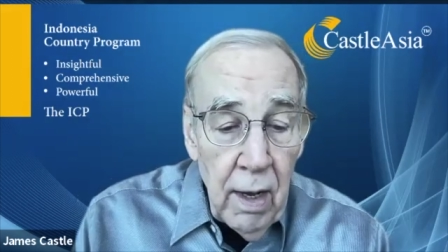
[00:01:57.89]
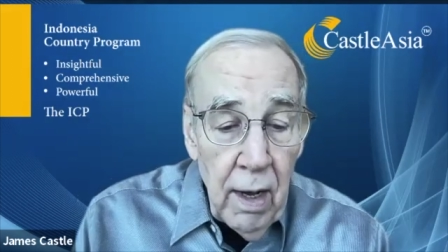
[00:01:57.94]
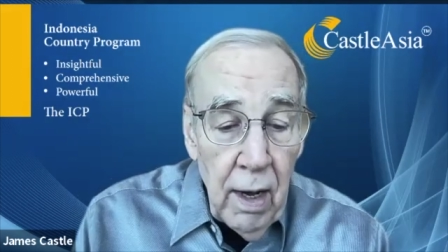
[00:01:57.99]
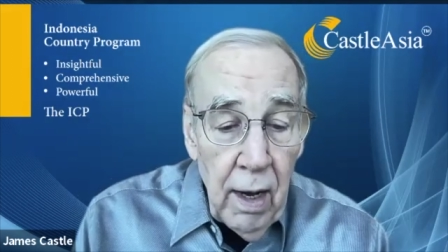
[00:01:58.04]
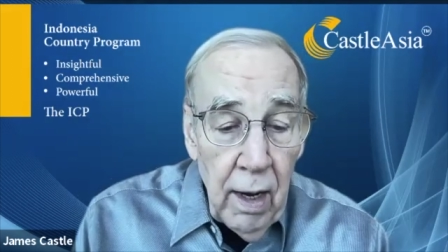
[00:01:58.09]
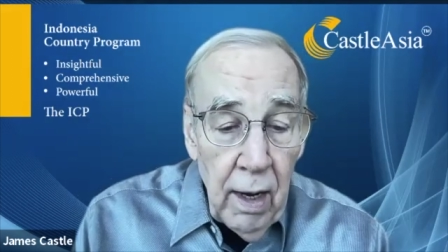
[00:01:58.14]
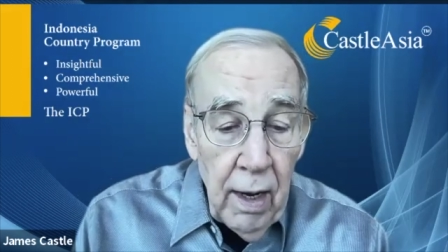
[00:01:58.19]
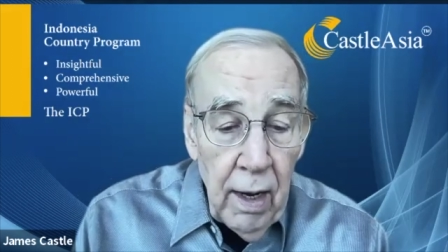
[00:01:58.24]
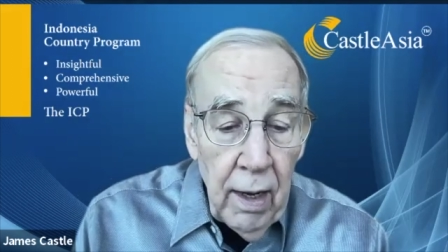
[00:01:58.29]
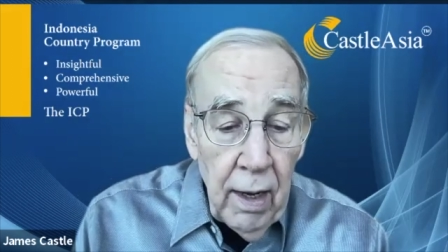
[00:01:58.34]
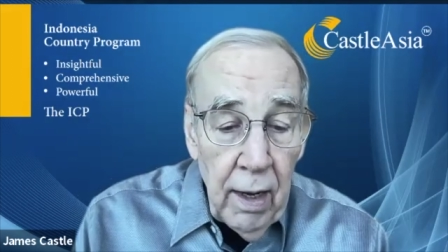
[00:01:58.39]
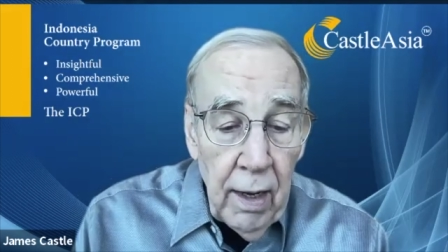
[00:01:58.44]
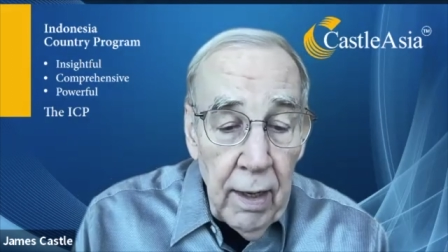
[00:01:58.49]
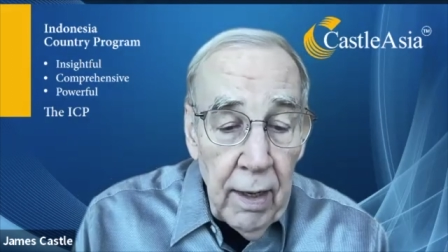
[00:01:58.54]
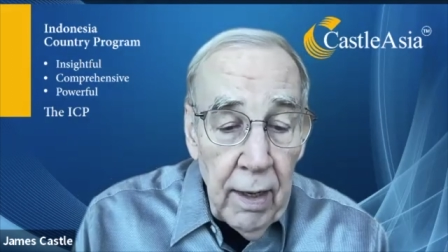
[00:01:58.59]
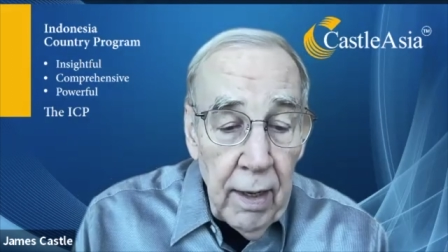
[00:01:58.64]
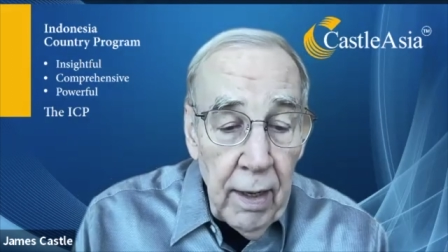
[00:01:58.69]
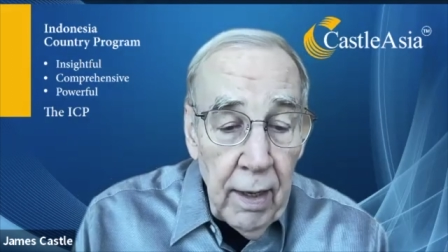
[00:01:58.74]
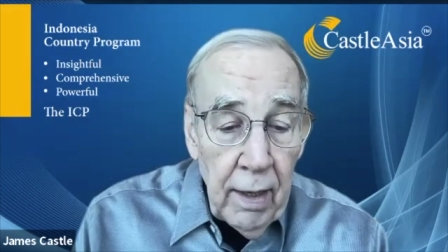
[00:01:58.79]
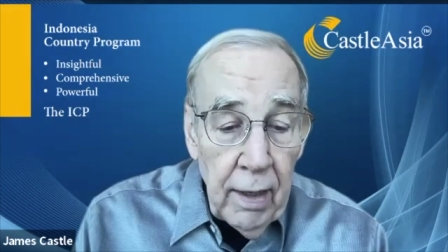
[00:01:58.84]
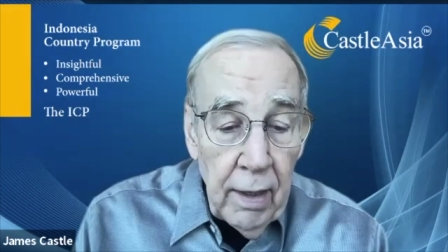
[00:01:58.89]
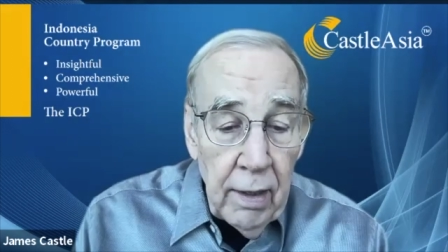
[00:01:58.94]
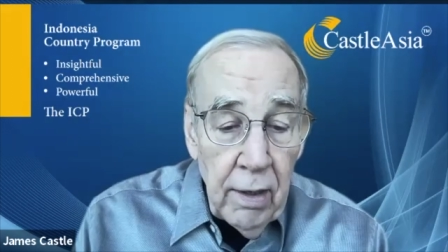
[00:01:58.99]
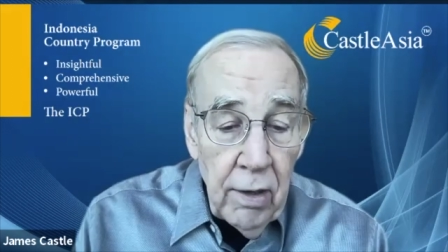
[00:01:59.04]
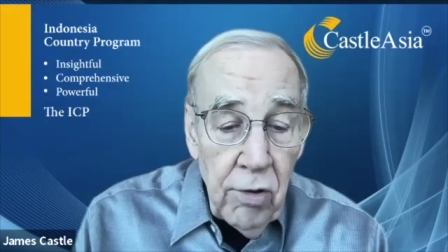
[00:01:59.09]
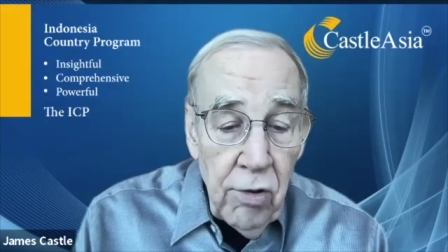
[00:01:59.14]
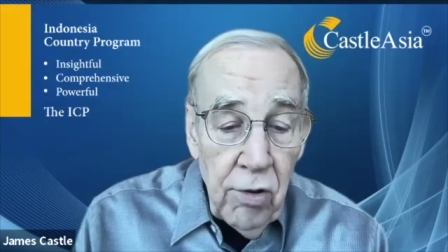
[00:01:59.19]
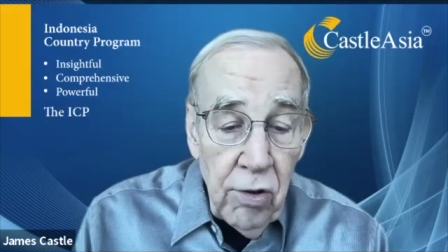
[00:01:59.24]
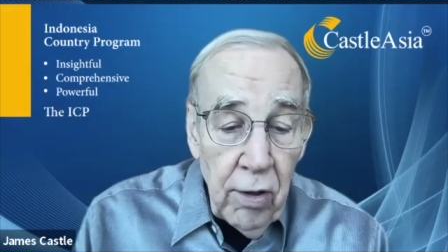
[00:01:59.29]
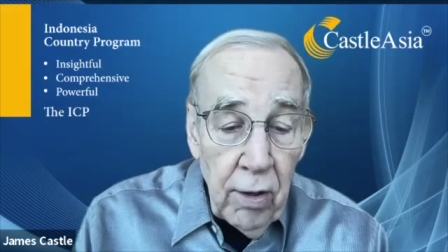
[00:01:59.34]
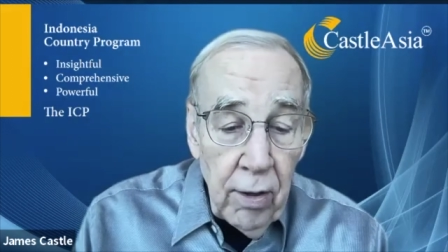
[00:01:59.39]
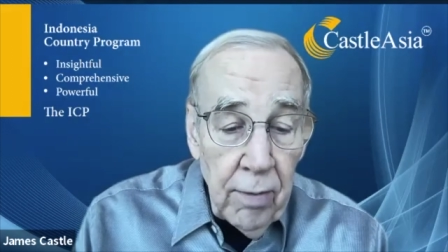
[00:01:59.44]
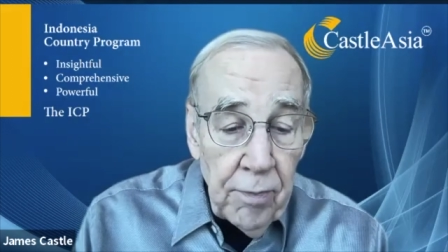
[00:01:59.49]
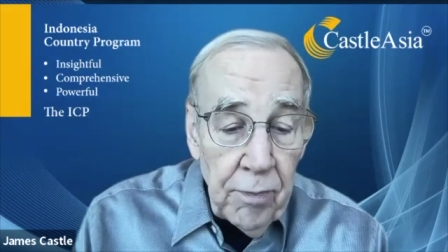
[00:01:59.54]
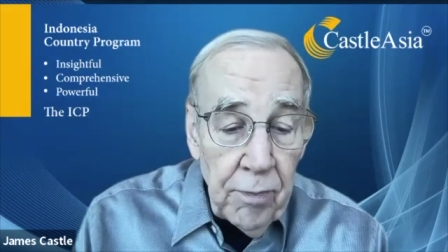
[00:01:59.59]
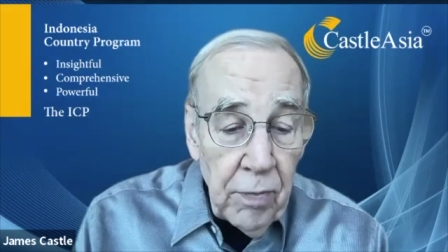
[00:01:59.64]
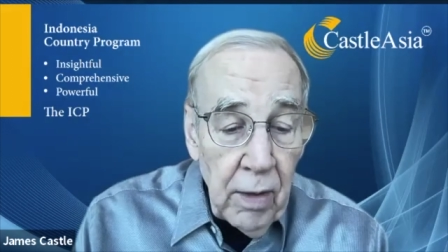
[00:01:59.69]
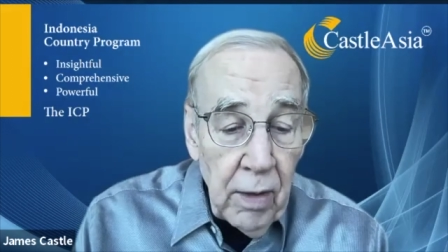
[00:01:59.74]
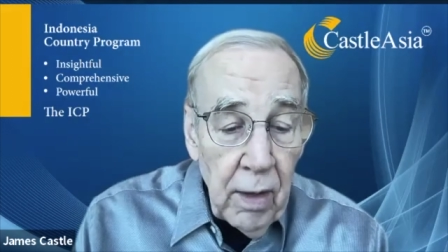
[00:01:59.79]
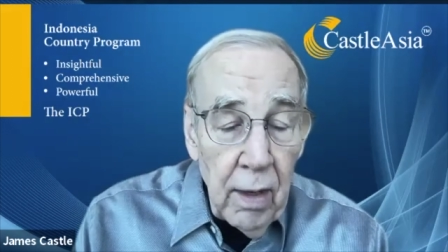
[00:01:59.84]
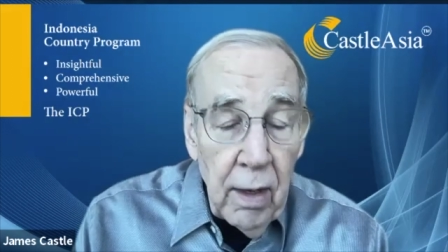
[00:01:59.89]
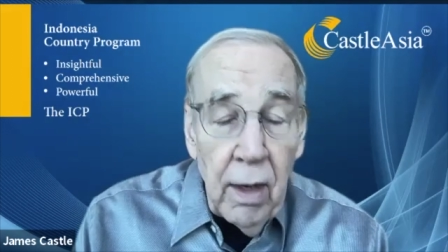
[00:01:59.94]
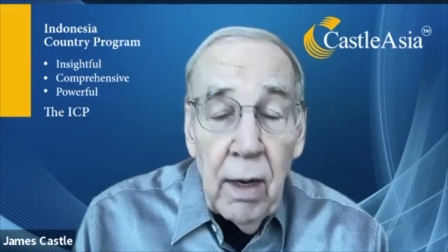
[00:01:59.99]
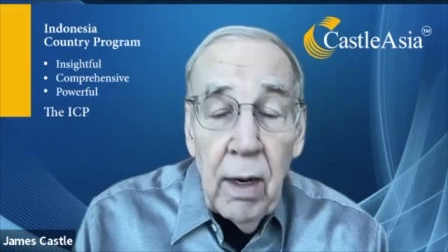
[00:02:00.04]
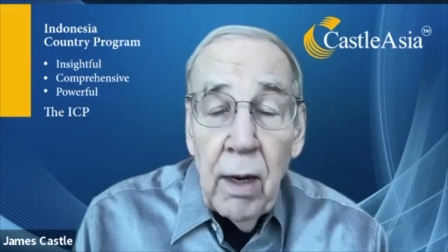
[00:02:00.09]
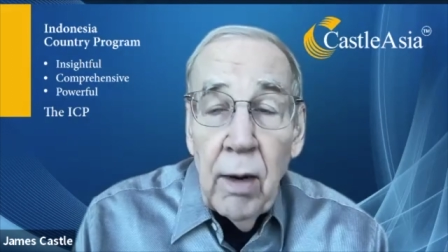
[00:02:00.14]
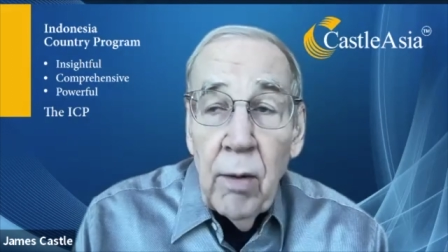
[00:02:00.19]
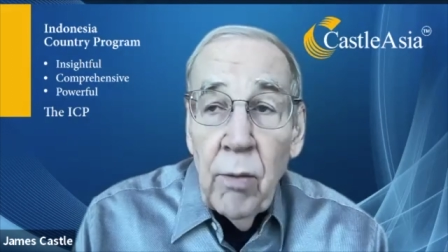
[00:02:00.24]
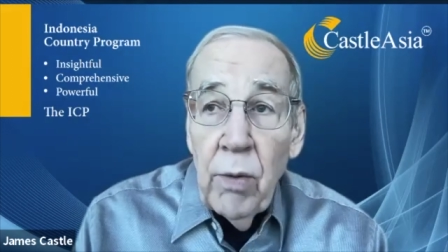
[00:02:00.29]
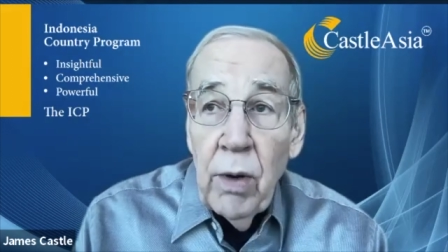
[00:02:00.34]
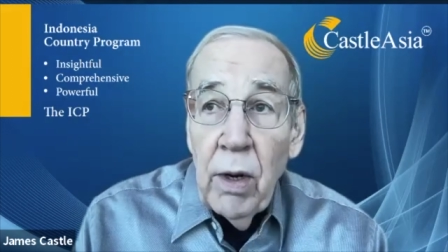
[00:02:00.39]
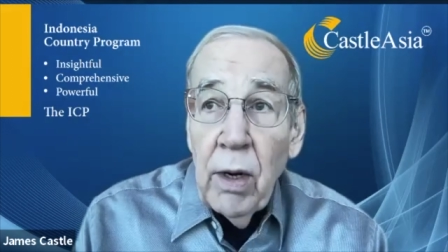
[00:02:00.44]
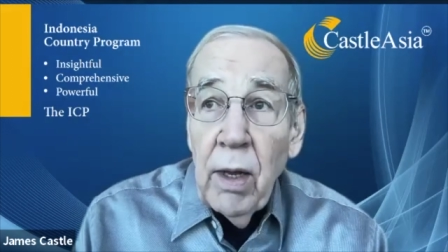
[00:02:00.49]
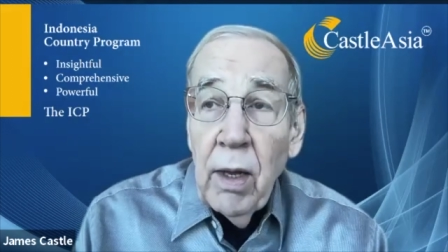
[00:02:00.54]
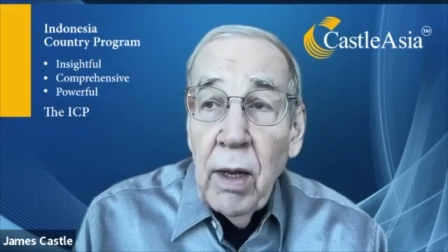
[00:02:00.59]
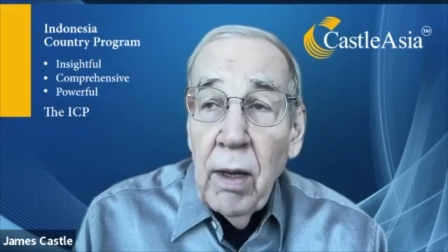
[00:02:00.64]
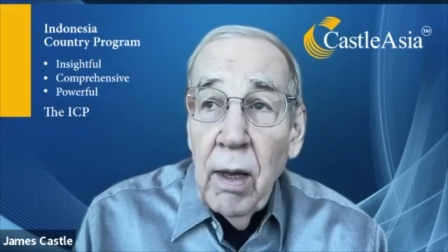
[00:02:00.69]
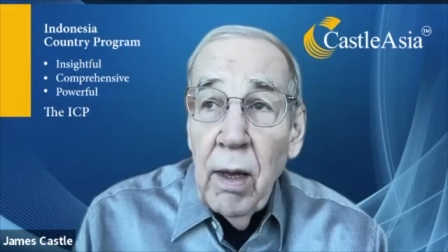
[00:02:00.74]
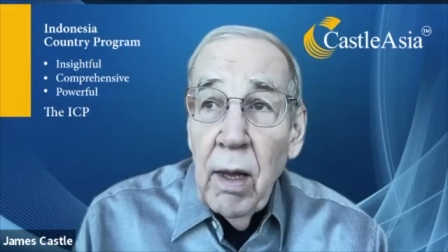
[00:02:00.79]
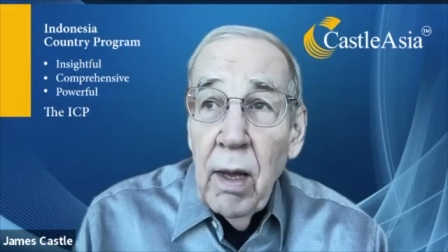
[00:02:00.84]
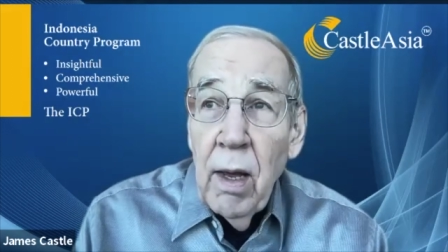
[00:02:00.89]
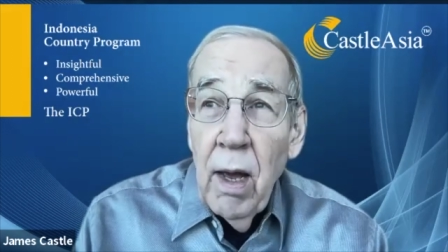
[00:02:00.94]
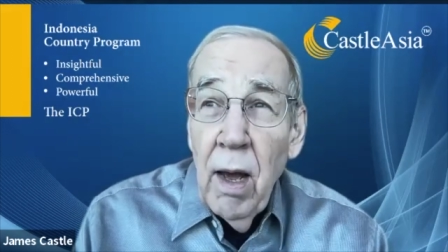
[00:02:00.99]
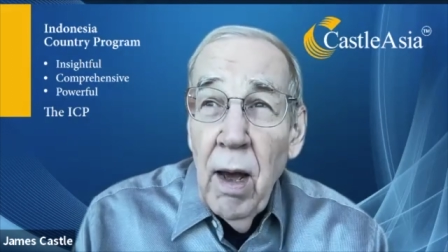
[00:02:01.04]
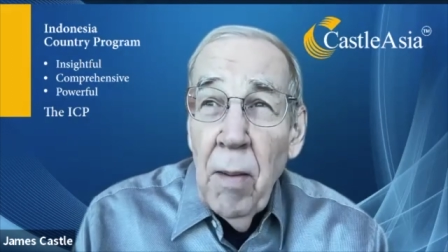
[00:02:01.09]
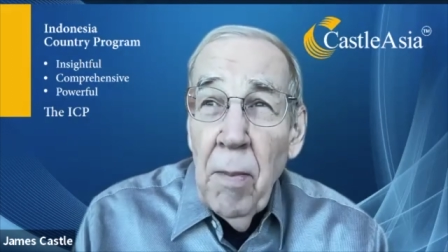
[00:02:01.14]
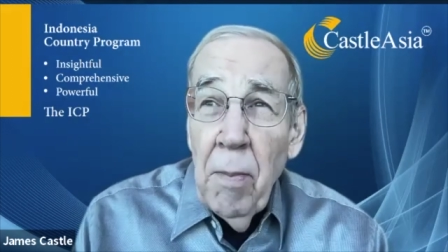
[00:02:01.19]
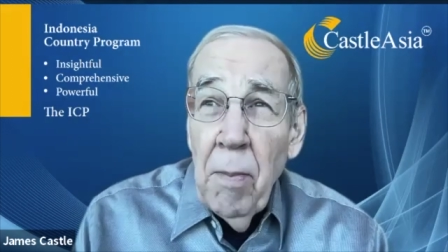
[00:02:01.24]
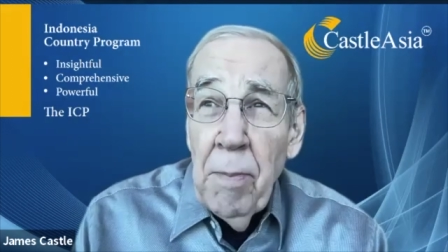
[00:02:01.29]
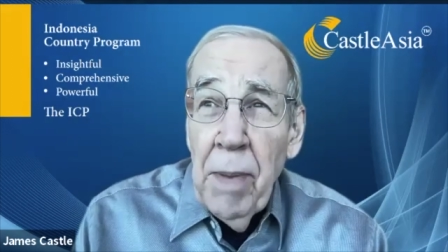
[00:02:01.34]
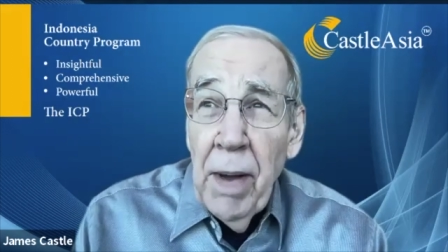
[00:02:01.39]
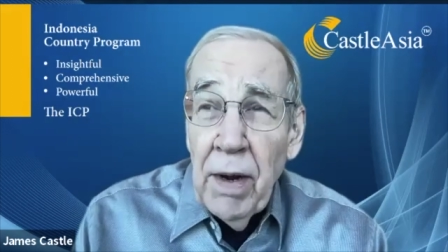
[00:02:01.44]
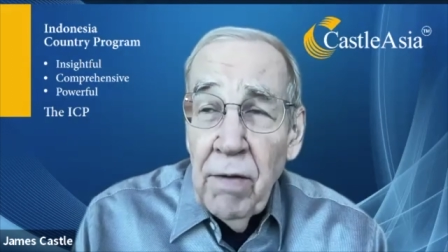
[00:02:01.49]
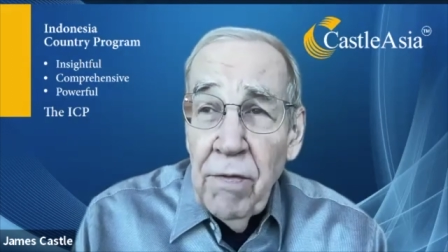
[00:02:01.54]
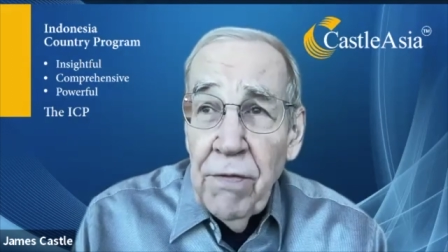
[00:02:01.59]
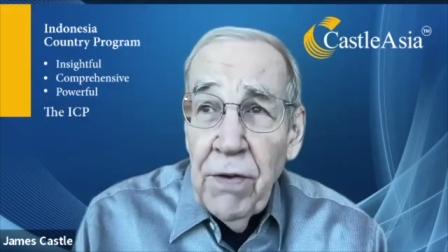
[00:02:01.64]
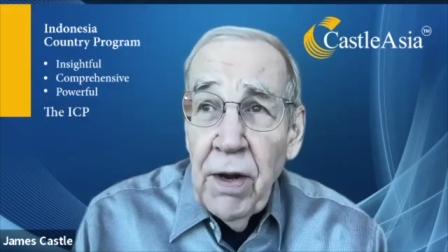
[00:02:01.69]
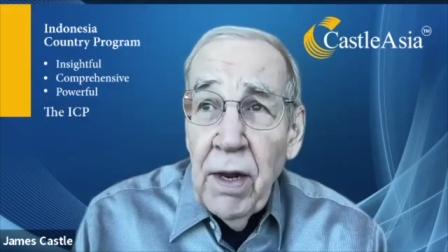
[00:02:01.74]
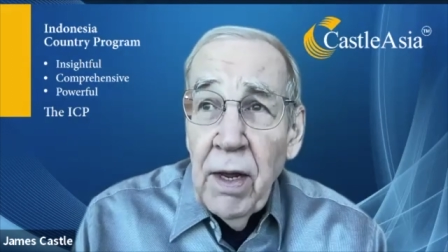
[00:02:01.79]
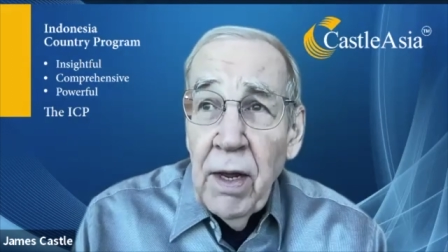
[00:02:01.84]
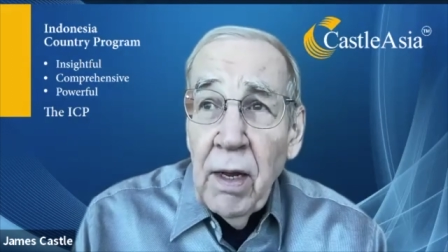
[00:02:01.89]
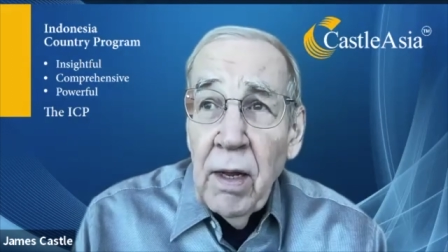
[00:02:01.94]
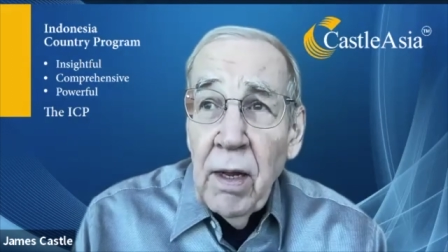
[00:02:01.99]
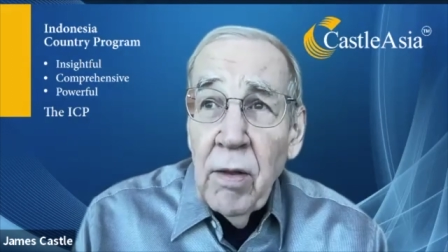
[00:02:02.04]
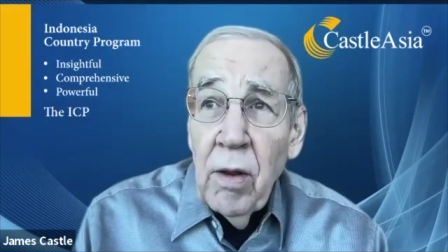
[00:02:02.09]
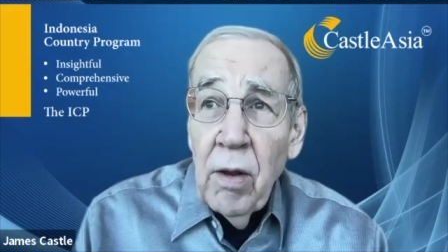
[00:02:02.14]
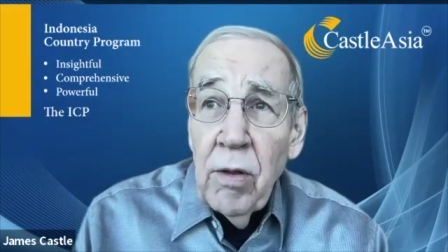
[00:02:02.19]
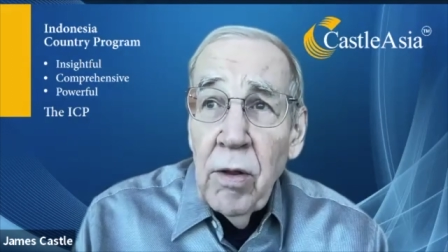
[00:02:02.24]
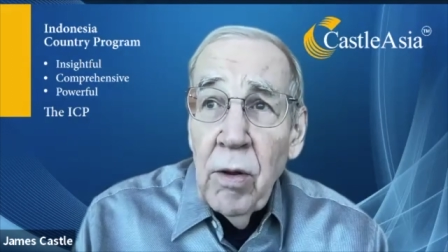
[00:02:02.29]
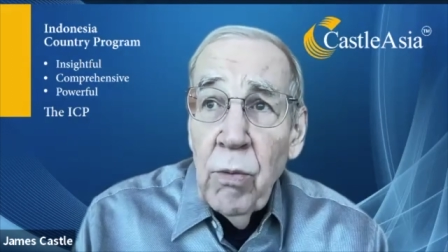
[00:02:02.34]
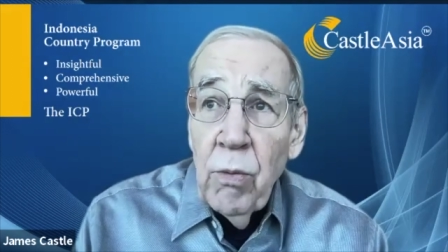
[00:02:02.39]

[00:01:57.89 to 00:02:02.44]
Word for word: and it's uh, uh, really benefiting, the, the